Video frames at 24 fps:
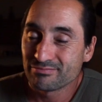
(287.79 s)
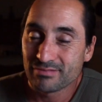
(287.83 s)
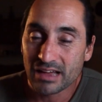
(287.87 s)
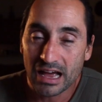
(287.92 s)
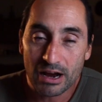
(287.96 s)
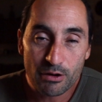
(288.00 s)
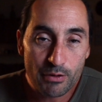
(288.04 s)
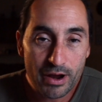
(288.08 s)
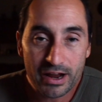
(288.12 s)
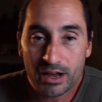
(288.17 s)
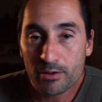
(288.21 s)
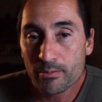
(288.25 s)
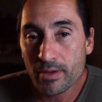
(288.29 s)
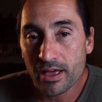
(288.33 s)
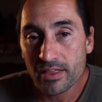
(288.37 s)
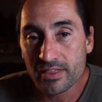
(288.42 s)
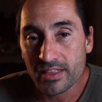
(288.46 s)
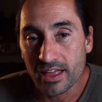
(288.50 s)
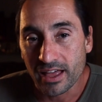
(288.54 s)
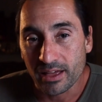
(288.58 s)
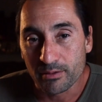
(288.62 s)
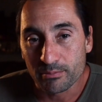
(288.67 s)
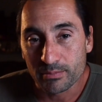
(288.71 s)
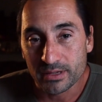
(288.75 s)
I recommend
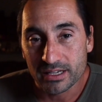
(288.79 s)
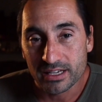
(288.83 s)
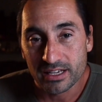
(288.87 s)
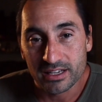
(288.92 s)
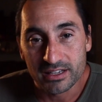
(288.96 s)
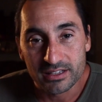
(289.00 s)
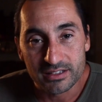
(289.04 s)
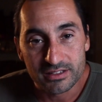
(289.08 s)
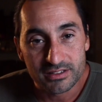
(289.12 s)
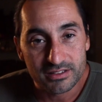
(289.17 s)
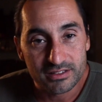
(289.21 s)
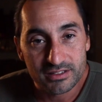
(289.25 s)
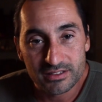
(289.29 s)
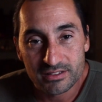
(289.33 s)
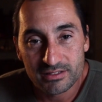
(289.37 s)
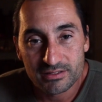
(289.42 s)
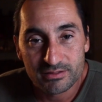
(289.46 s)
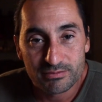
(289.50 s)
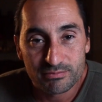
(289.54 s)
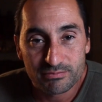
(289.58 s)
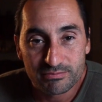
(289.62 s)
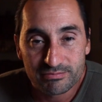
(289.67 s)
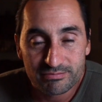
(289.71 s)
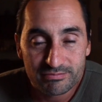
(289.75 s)
that
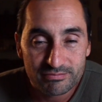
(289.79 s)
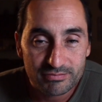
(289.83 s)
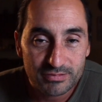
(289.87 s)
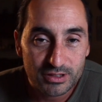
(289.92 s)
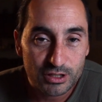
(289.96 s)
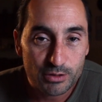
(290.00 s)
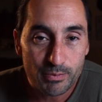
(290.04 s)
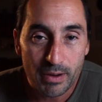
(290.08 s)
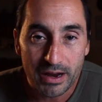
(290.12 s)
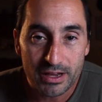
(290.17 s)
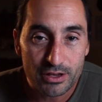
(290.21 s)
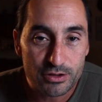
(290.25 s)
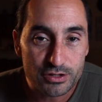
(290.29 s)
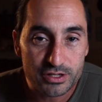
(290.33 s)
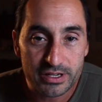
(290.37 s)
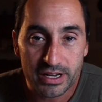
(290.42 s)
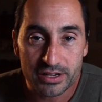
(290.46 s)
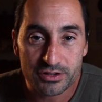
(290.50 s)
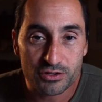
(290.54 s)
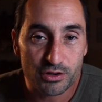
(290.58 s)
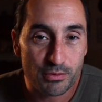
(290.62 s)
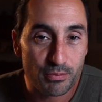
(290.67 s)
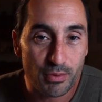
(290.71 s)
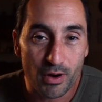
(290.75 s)
because You might use an
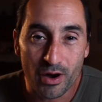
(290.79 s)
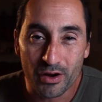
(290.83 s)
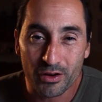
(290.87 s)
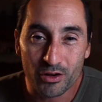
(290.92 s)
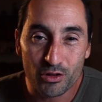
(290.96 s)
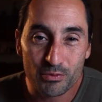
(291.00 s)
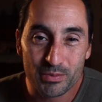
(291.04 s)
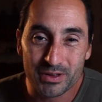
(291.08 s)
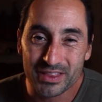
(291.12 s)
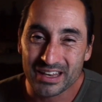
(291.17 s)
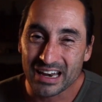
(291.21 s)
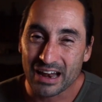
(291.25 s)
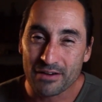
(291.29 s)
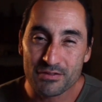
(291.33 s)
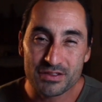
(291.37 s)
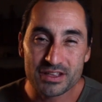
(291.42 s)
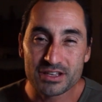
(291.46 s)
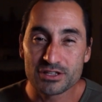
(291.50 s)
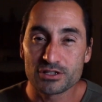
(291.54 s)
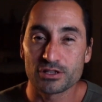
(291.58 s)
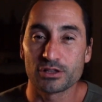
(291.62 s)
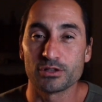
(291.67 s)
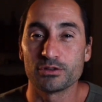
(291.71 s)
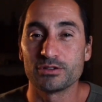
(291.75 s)
extra bottle, but then
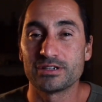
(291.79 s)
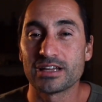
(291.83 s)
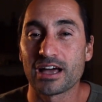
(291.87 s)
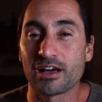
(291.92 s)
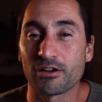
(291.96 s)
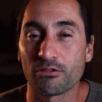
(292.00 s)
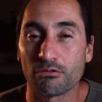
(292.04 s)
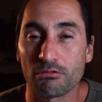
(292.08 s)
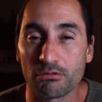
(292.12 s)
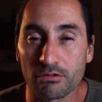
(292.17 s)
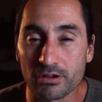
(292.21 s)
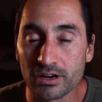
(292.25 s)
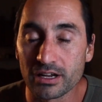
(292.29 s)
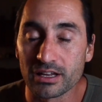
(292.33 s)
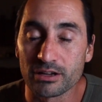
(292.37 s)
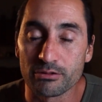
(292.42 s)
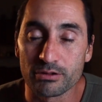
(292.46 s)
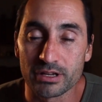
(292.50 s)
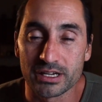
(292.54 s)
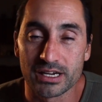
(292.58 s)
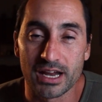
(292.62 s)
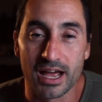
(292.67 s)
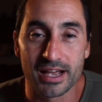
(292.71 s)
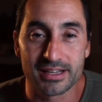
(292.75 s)
everything's glued down really,
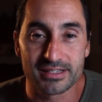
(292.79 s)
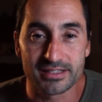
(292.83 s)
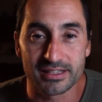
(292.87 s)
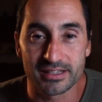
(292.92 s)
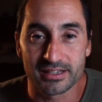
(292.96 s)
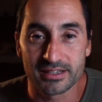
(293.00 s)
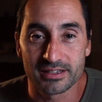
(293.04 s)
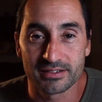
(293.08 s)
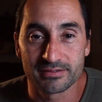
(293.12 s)
really nicely.